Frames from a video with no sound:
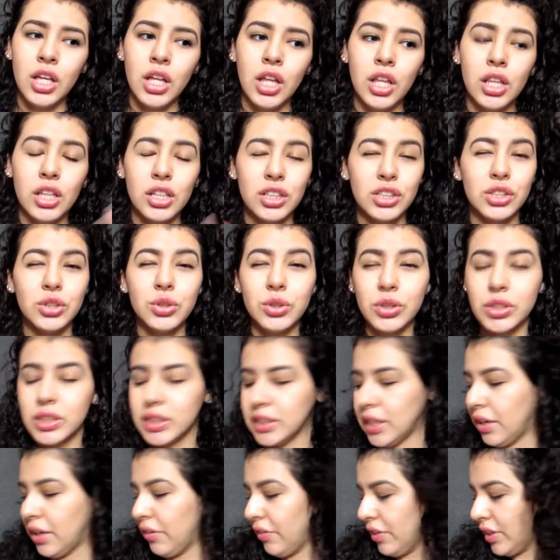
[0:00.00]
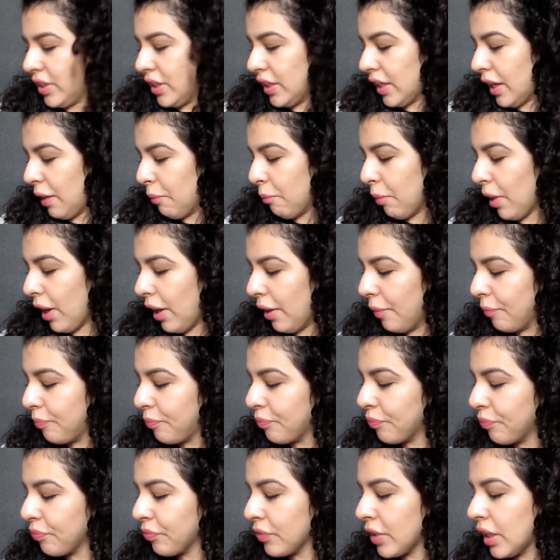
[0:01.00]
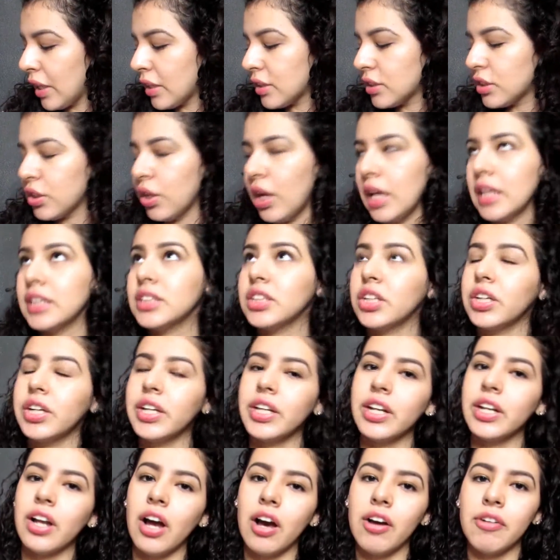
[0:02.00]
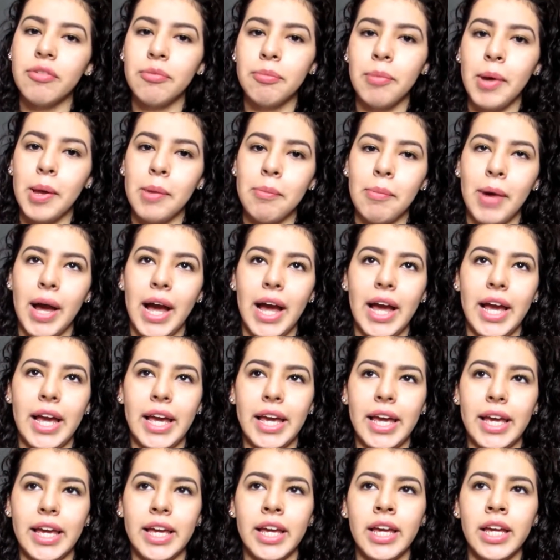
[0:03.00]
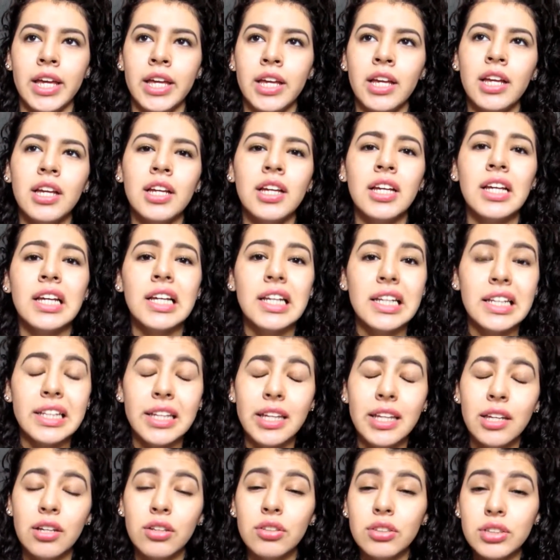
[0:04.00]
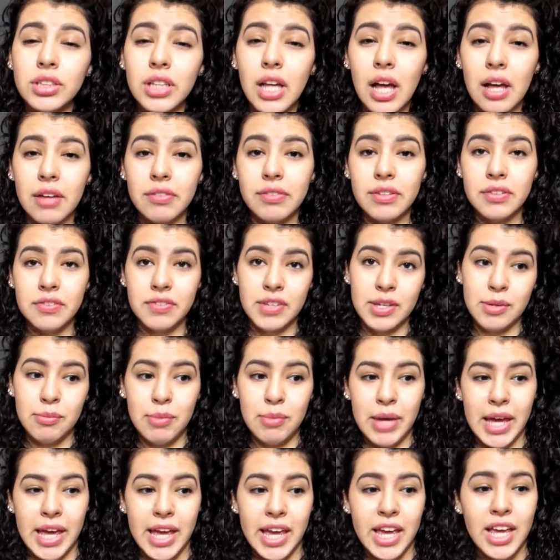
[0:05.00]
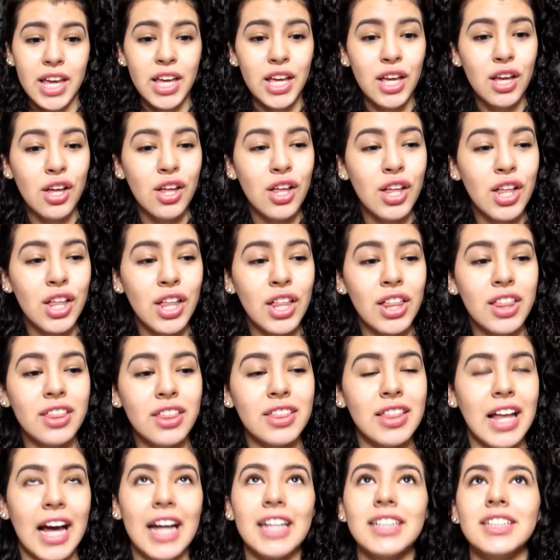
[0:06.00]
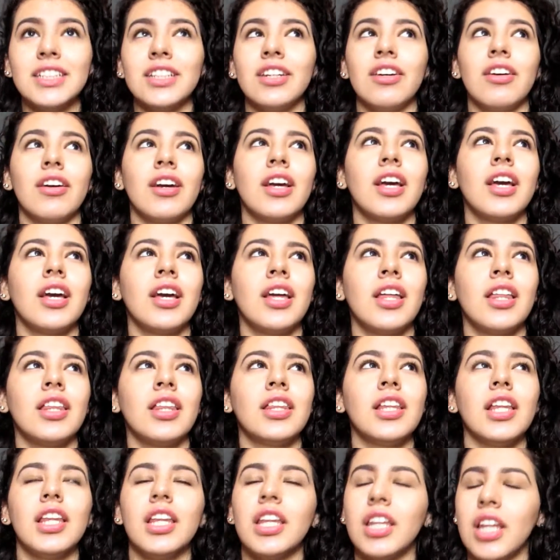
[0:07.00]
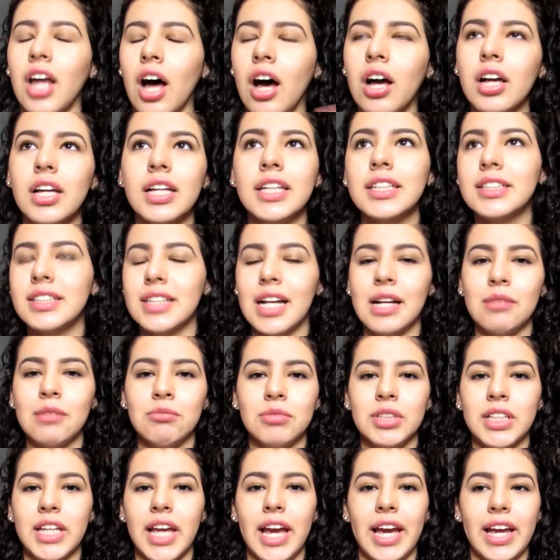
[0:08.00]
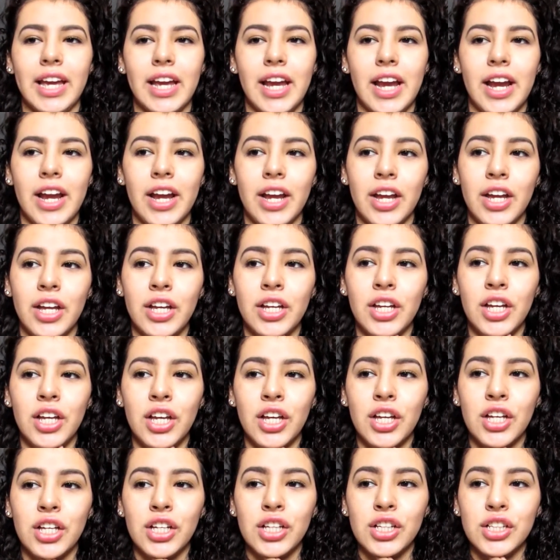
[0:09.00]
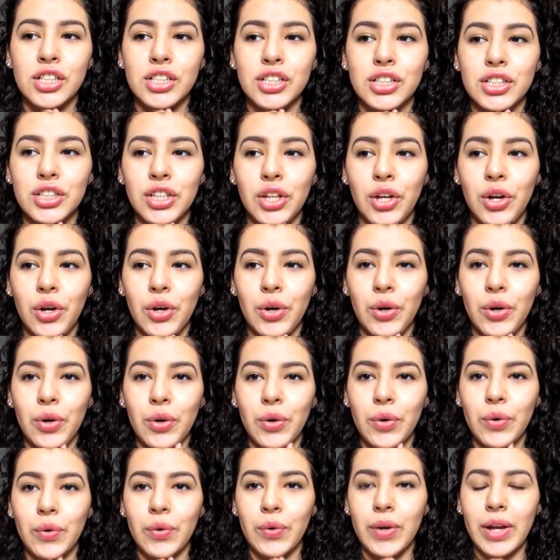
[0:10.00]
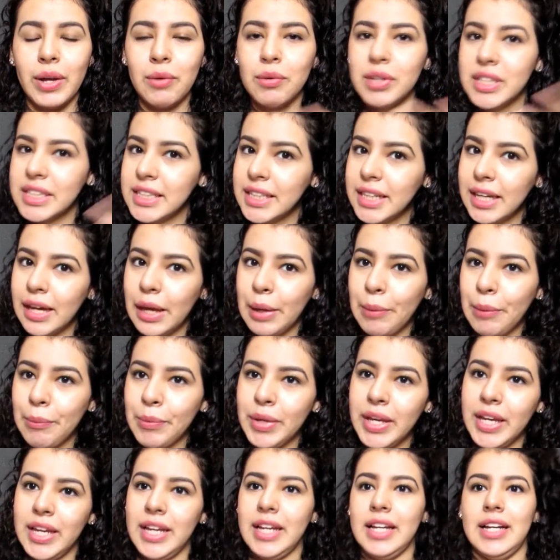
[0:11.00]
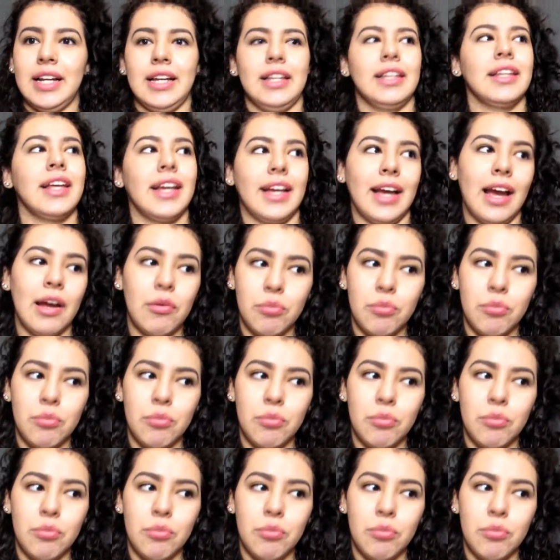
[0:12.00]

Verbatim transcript: the tools and everything I bought. So I started off by buying needles off of eBay. That took the longest time to get here so it wasn't coming and I, like I